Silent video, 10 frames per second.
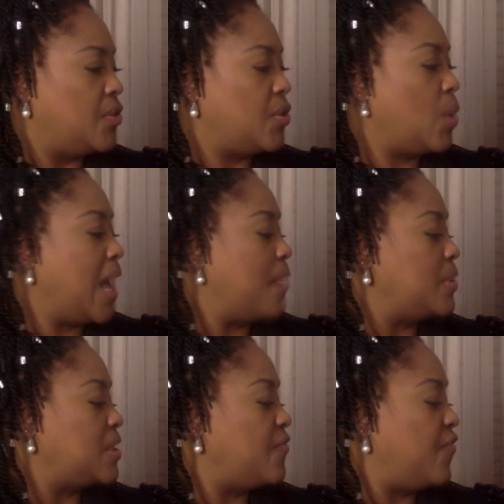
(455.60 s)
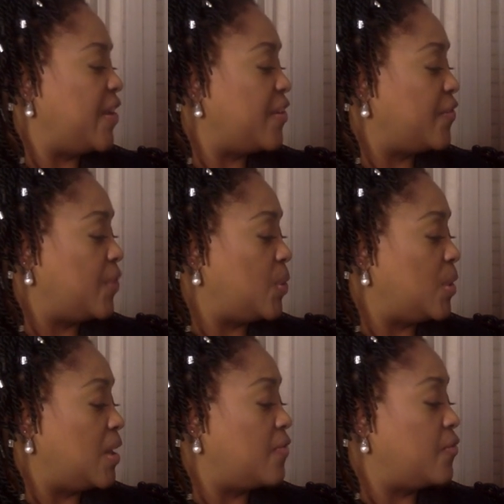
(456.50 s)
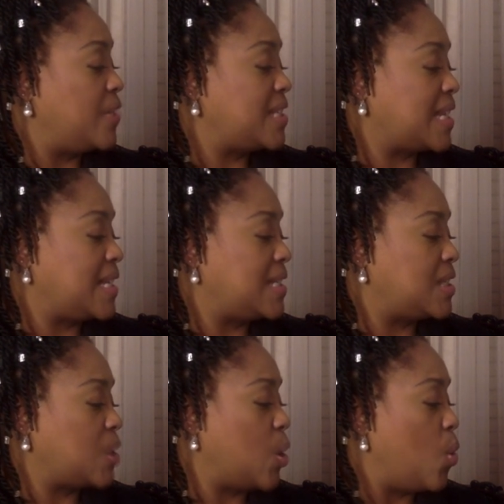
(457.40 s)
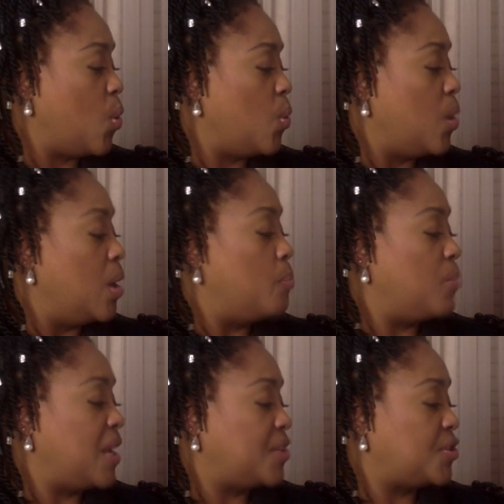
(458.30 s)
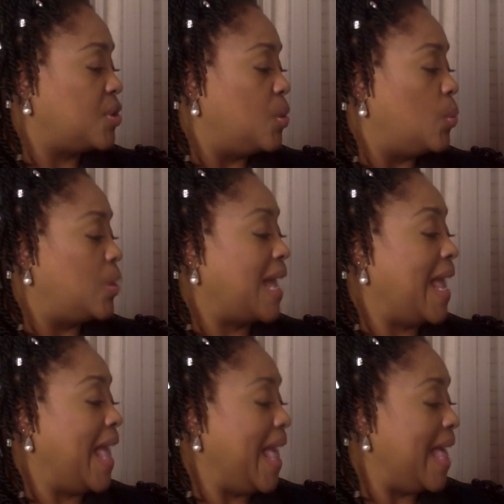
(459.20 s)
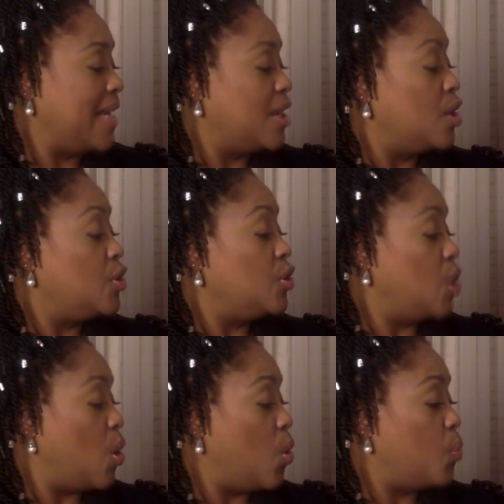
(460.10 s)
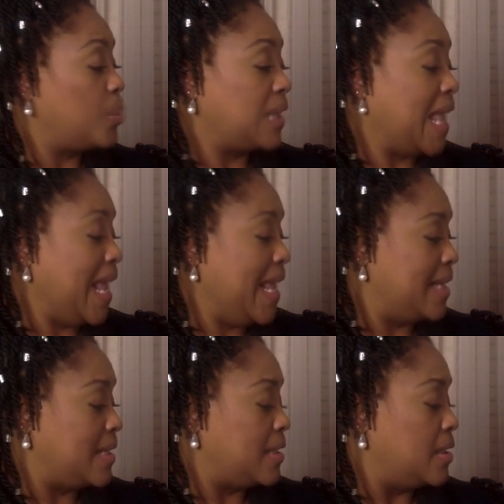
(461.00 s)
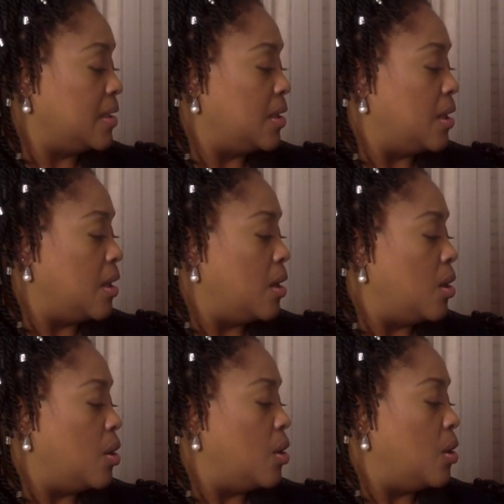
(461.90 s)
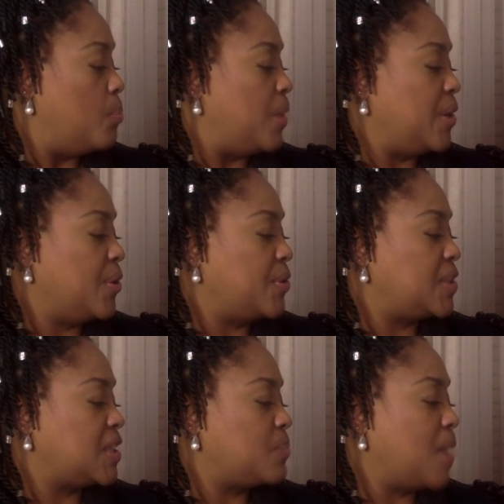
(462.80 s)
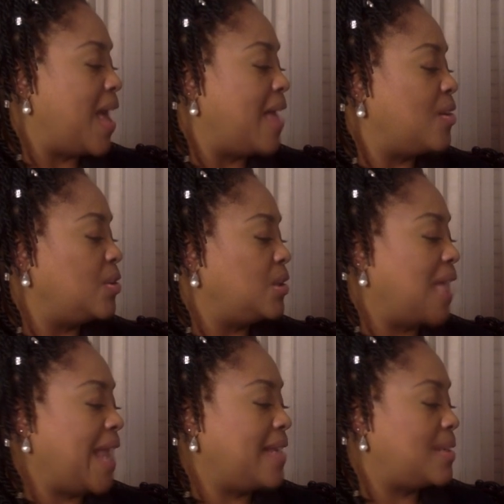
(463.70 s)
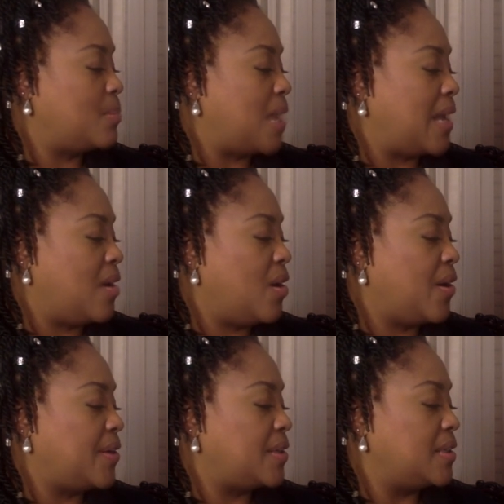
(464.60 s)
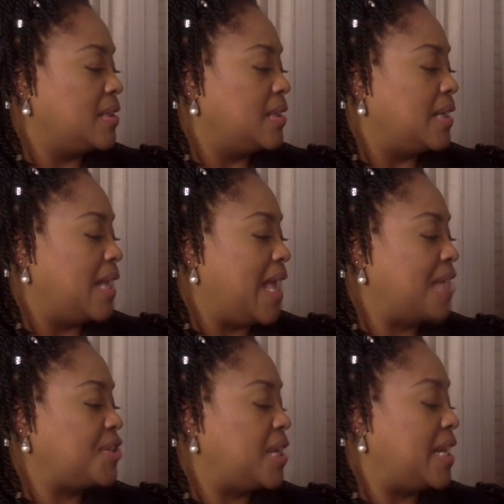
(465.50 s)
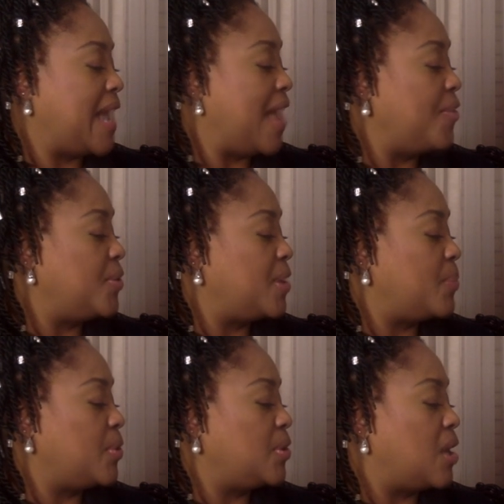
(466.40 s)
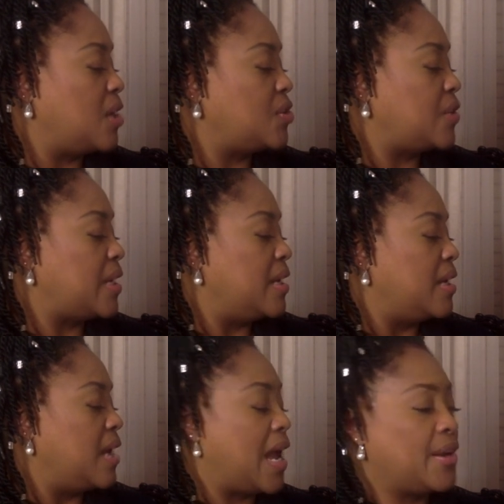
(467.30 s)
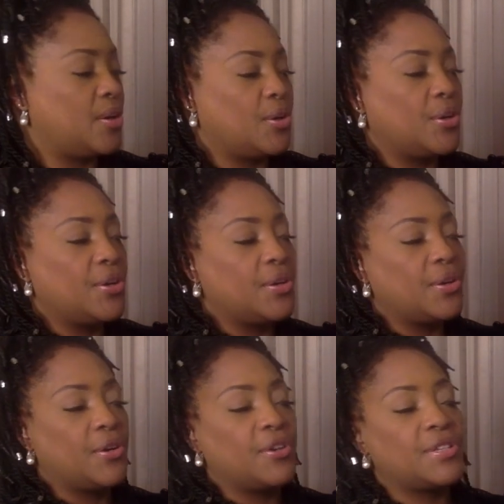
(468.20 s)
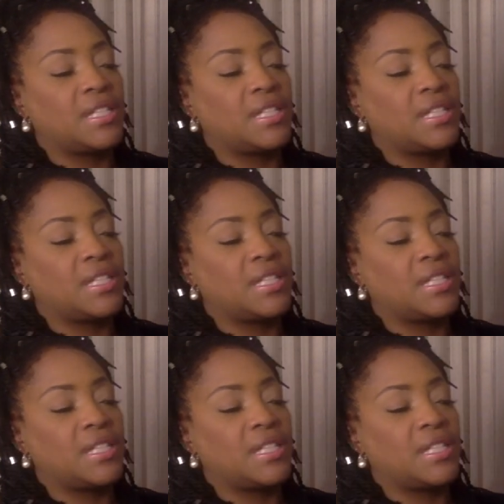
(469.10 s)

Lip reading: though I was fearful of risking so much when I had no plan. But her smile lightened my heart. As she gathered up her laundry, I heard her